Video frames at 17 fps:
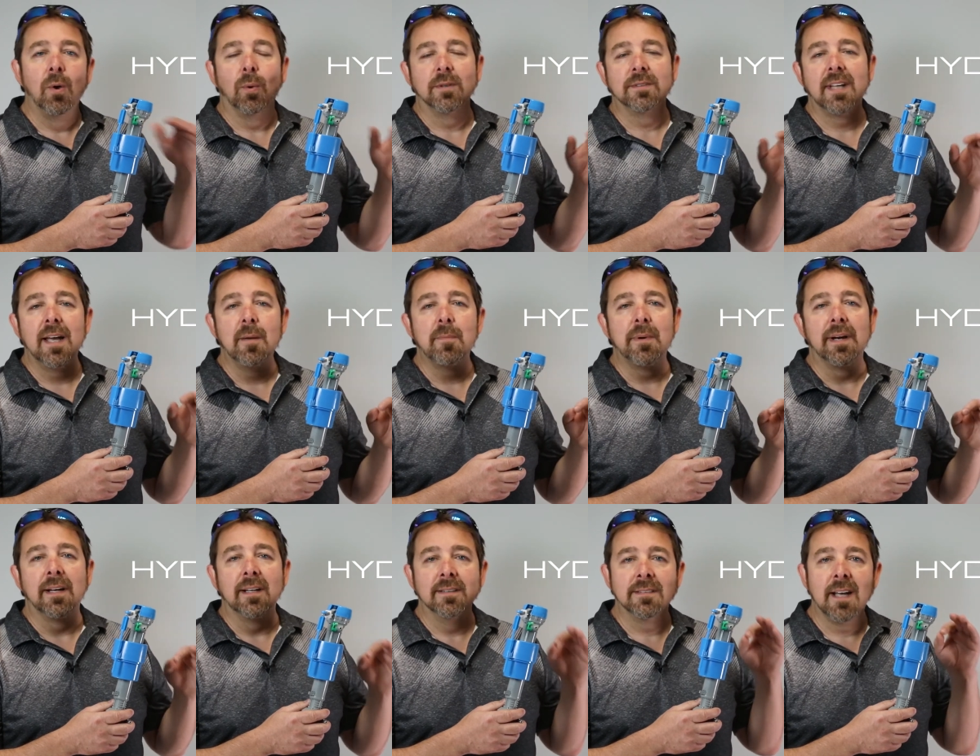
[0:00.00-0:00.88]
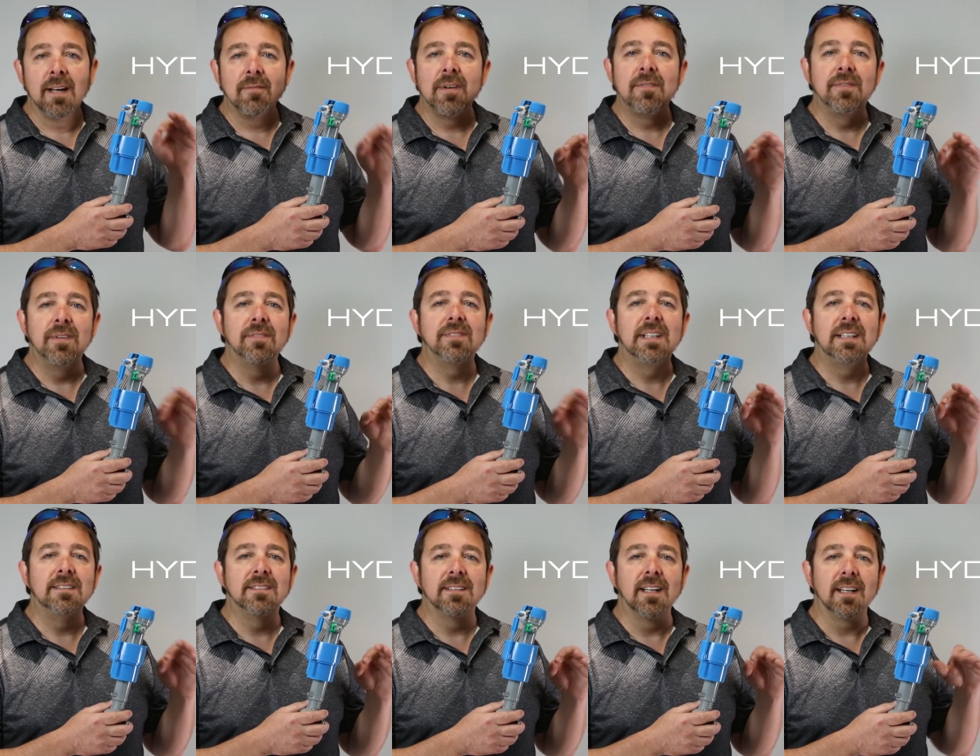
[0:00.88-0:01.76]
what's happening is every
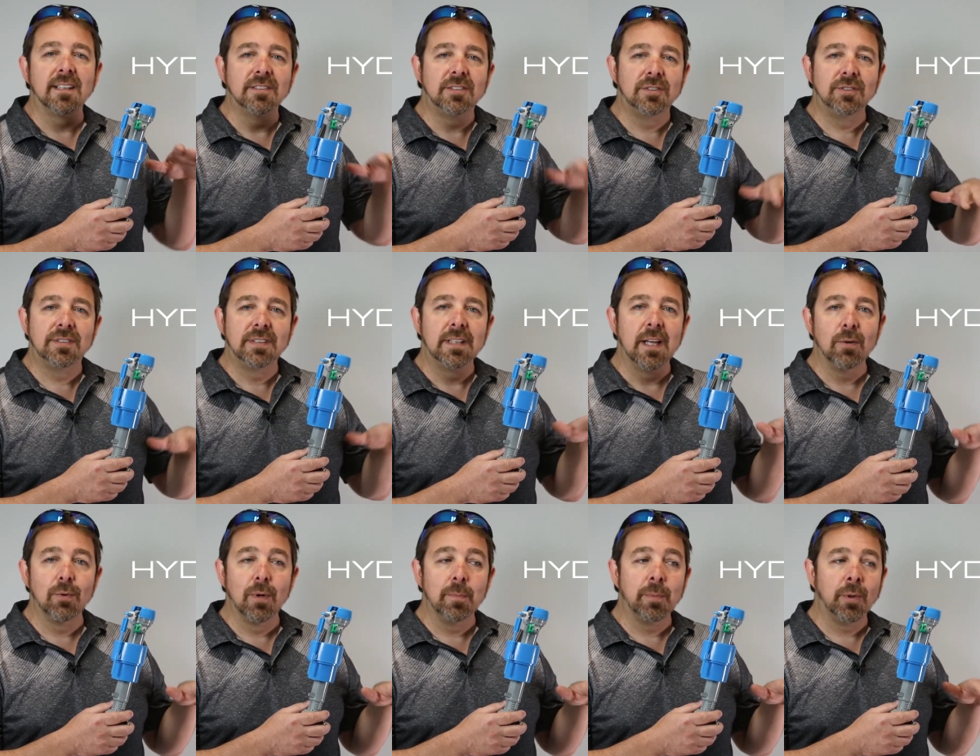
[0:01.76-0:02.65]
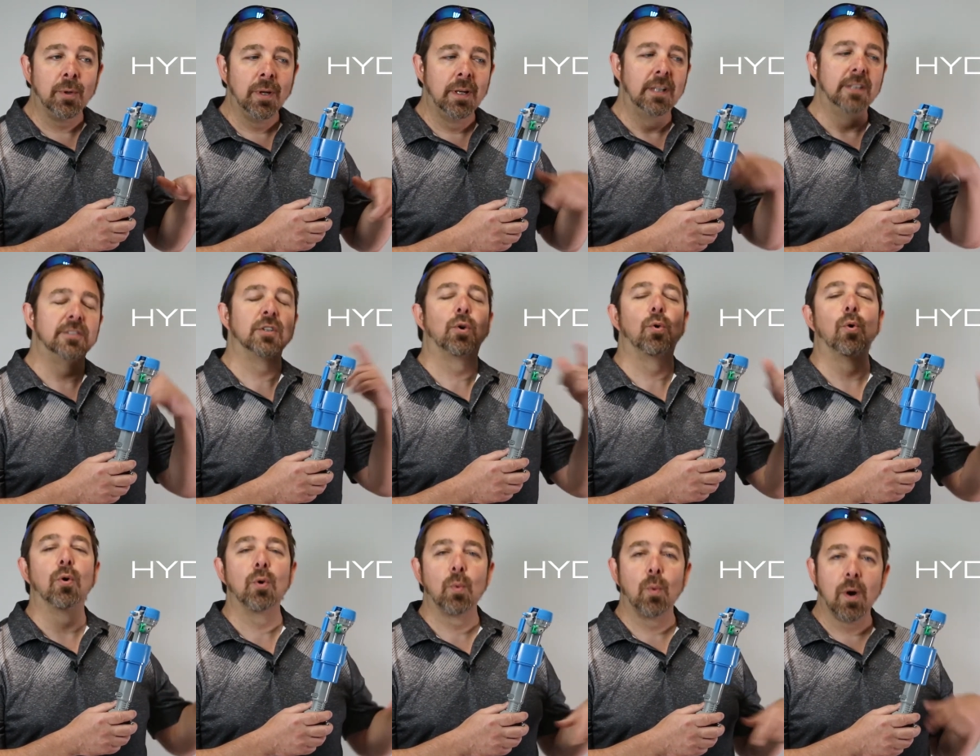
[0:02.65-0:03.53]
15 seconds you see that ripple, it's a
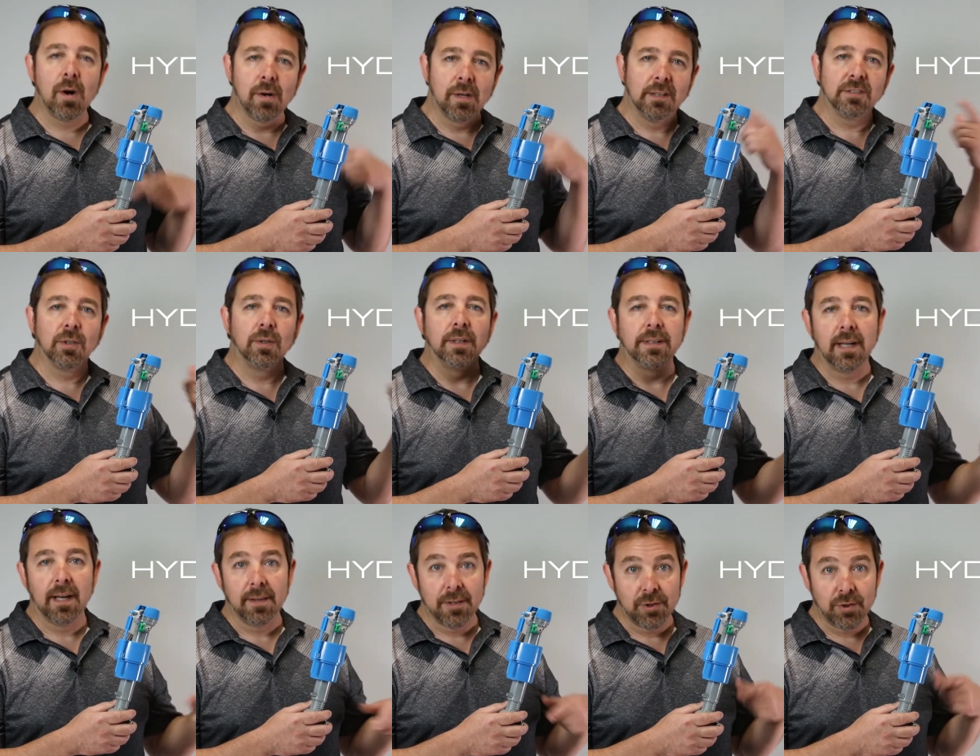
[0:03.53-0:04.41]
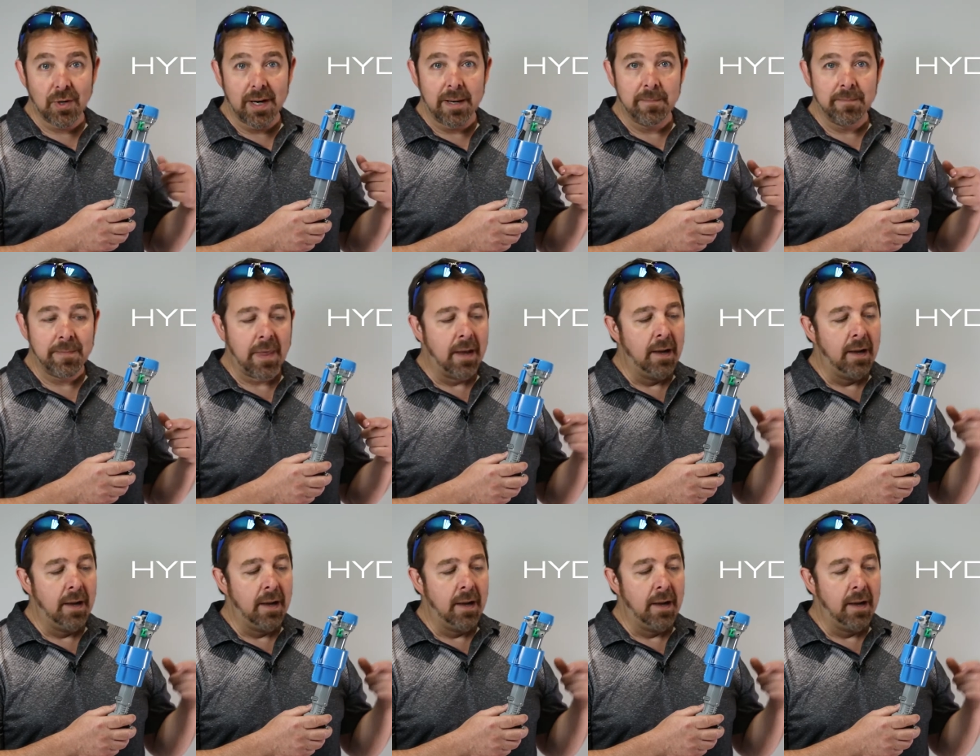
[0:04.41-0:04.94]
quart of water that's going down the drain.